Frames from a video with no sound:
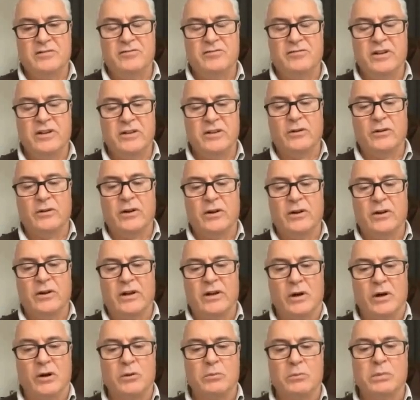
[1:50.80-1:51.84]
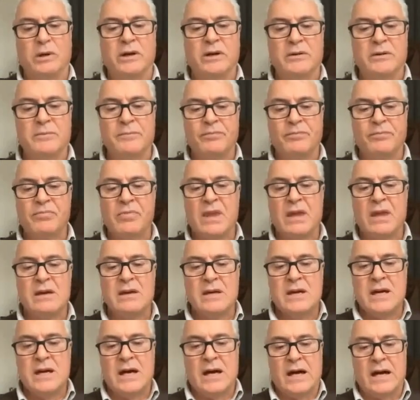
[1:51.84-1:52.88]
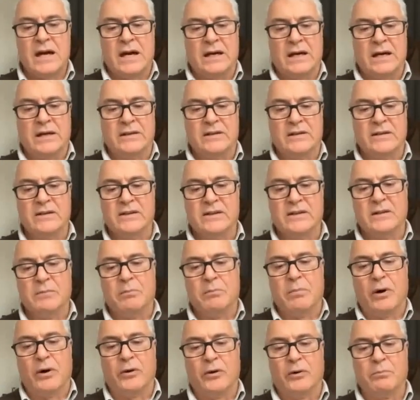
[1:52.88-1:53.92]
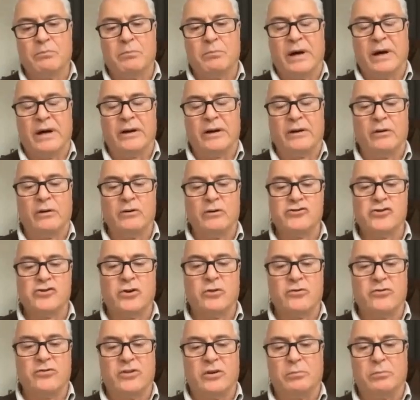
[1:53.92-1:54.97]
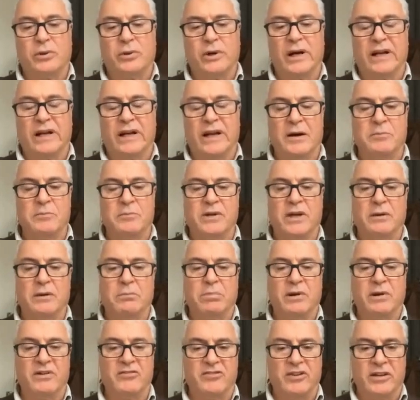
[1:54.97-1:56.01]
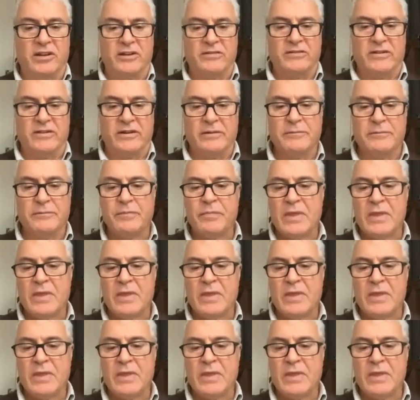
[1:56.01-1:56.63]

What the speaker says: fetal hemoglobin. And the bottom panel shows a preeclamptic placenta,